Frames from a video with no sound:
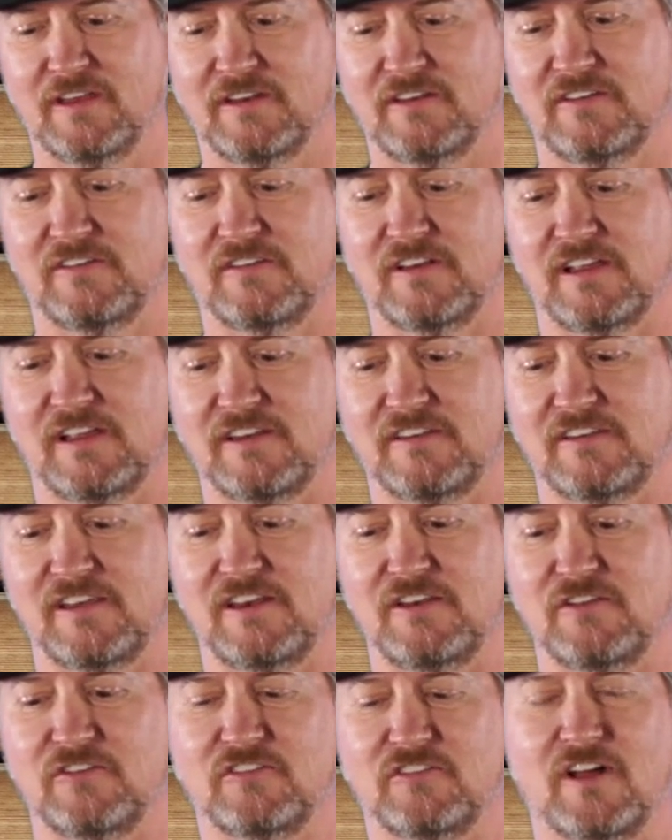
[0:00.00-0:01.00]
just to
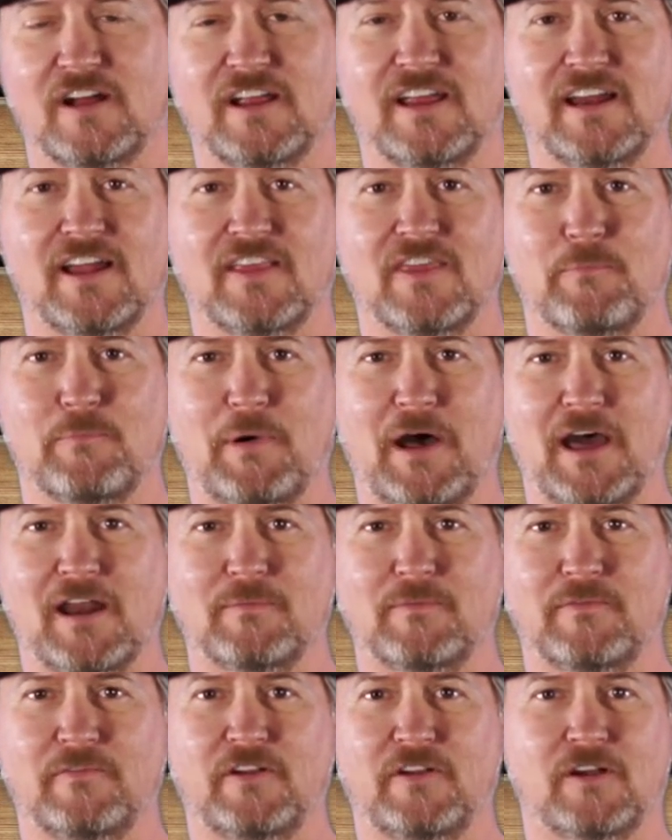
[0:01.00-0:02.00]
continue sucking on the
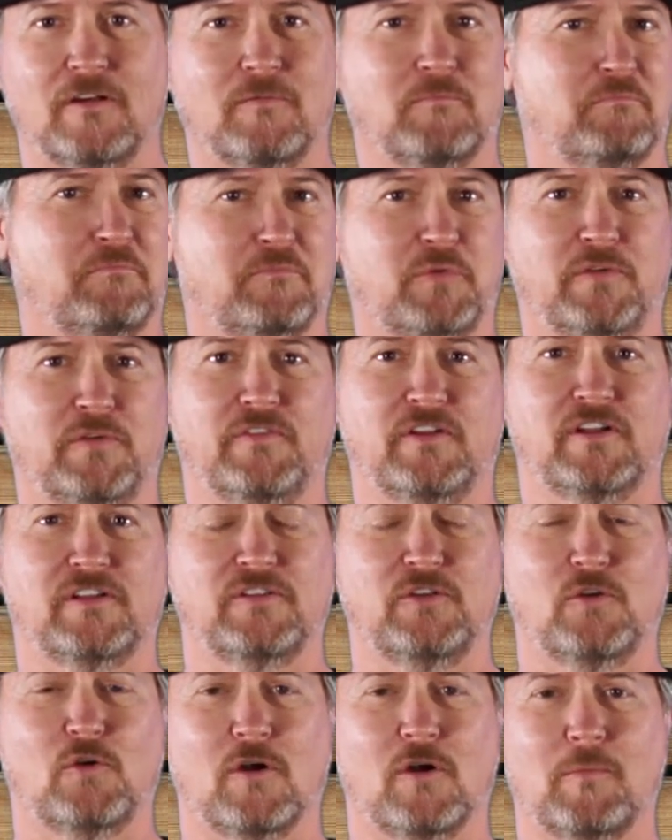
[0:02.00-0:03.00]
bottom of here.
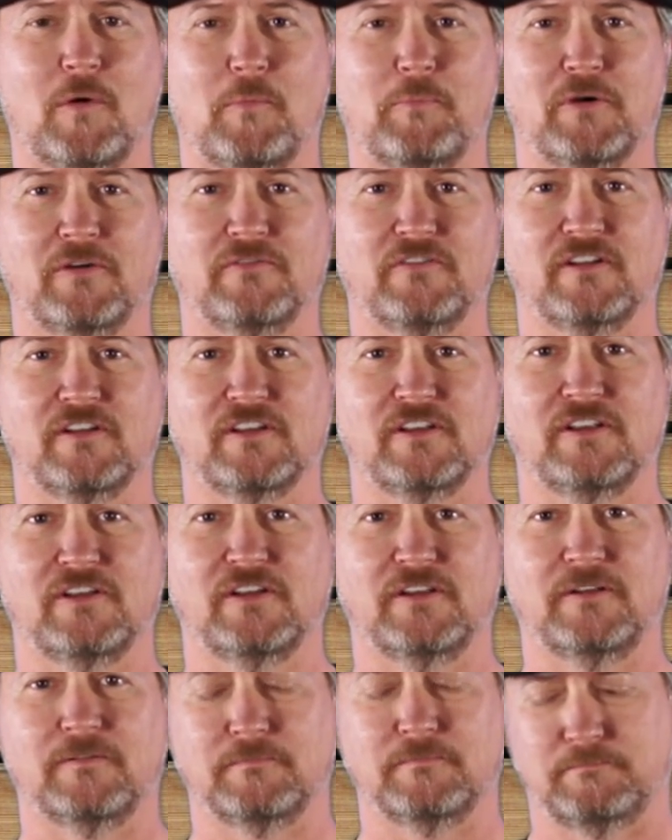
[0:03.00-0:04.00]
Perfectly normal, perfectly
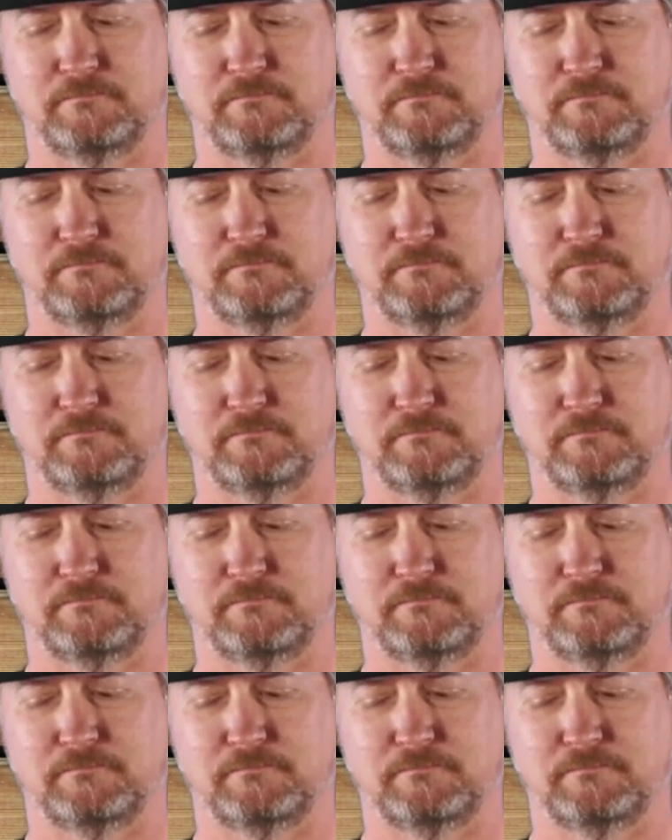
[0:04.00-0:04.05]
good.